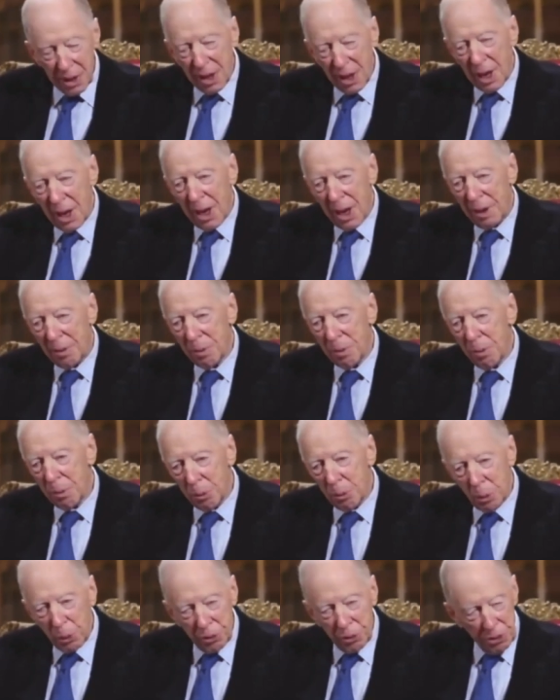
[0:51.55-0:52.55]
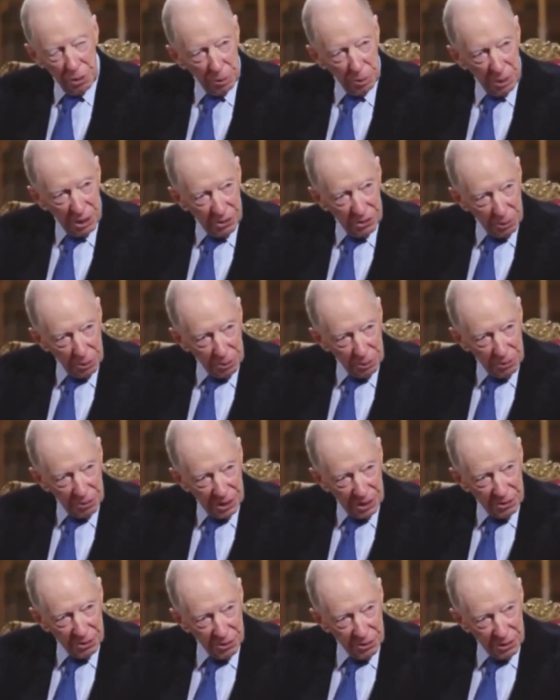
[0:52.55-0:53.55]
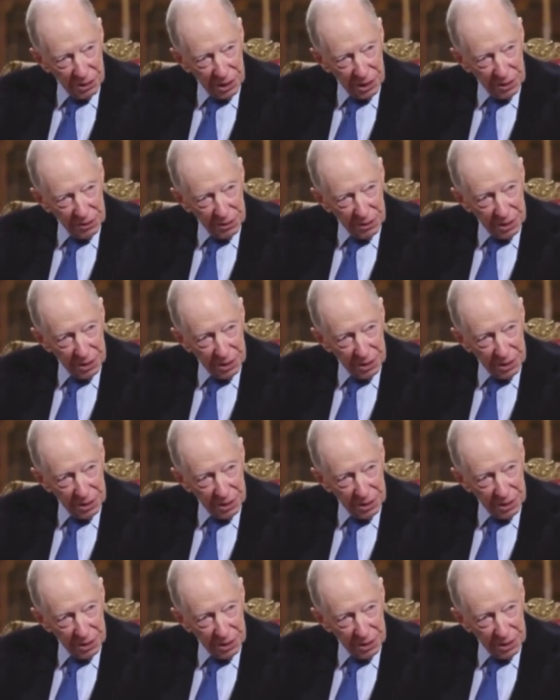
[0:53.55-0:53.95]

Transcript: And Walter was Lord Rothschild,